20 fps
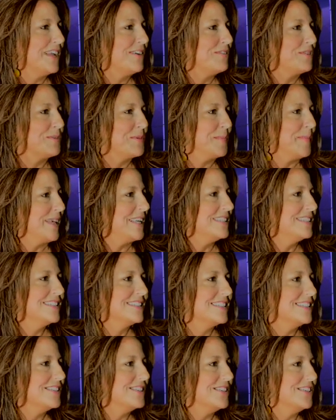have a
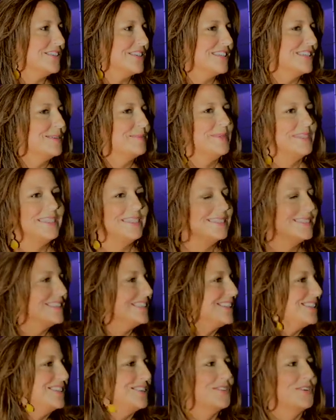romantic dinner. You're going to be
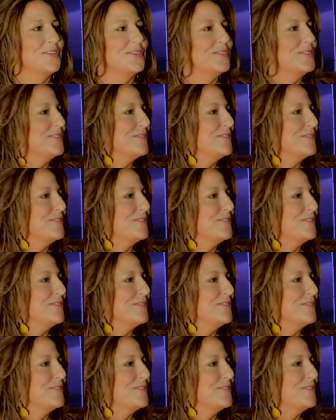seeing your whole,